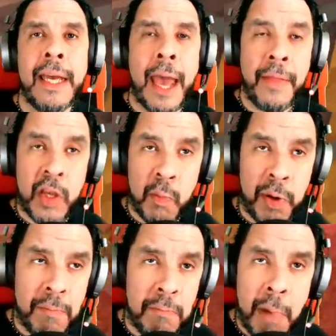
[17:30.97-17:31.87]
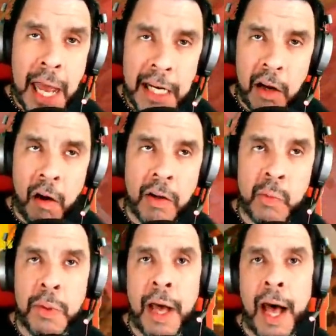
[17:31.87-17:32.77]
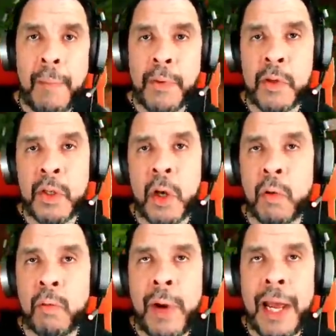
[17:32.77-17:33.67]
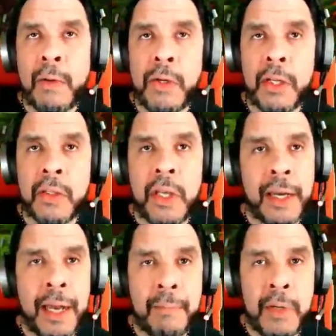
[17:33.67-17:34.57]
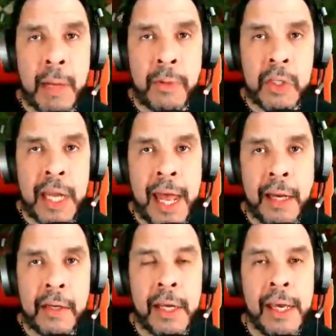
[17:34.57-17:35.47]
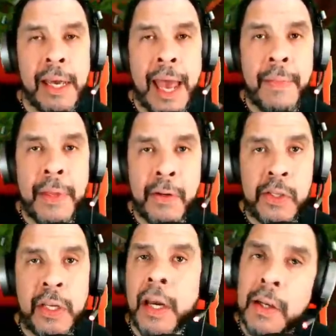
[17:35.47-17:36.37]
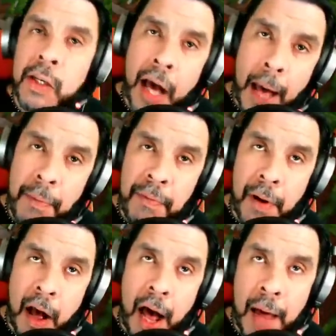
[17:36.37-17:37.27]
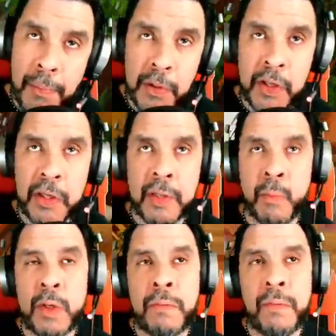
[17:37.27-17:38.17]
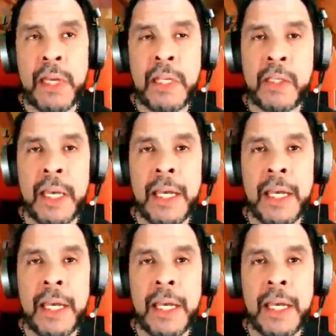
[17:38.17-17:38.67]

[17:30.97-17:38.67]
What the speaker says: And then you put mine carts with hoppers around. You can see I got them double stacked, and they're sitting on top of a hopper system which feeds